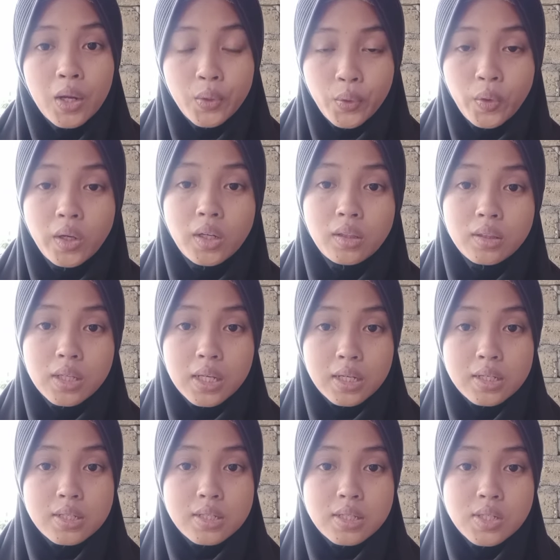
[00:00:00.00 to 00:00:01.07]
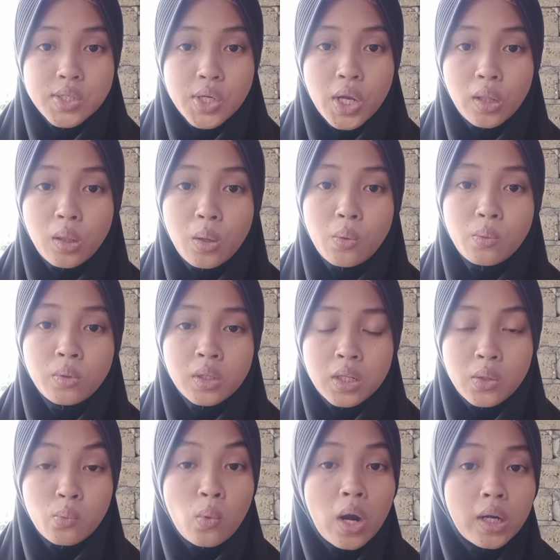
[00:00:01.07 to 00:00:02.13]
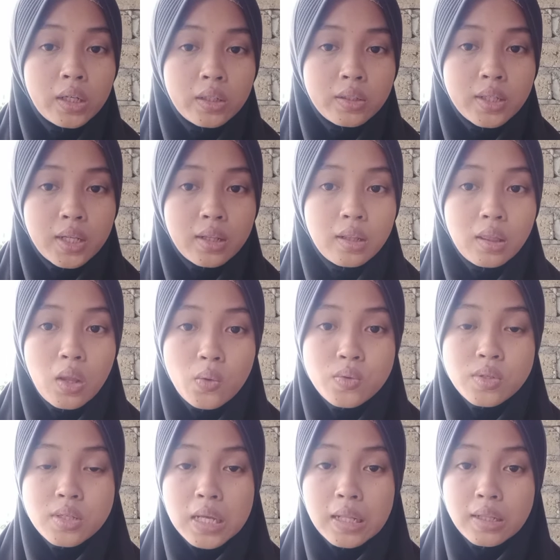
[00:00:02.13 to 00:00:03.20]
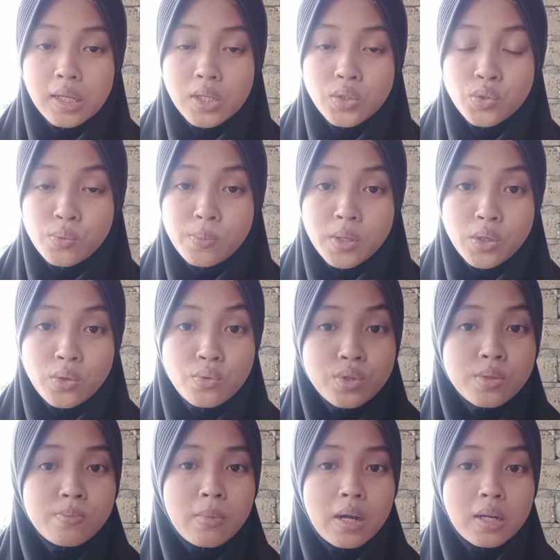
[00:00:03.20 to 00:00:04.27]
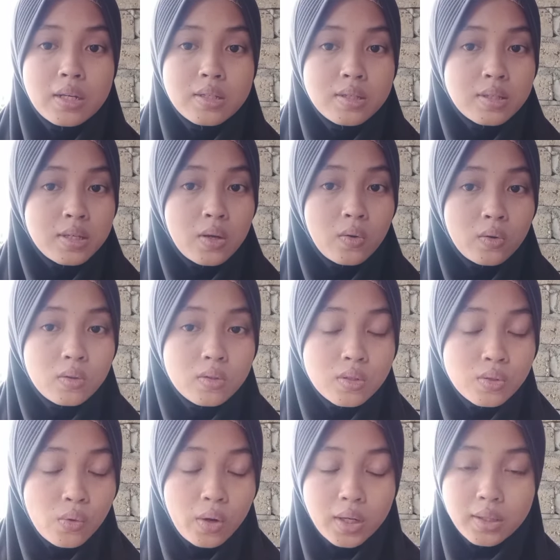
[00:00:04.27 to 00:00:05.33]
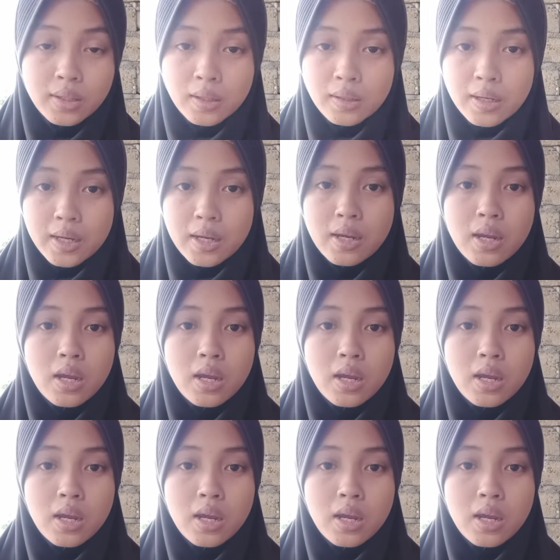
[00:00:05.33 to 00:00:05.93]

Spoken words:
Coral need shallow, clean water that allows sunlight to be used by the zooxanthellae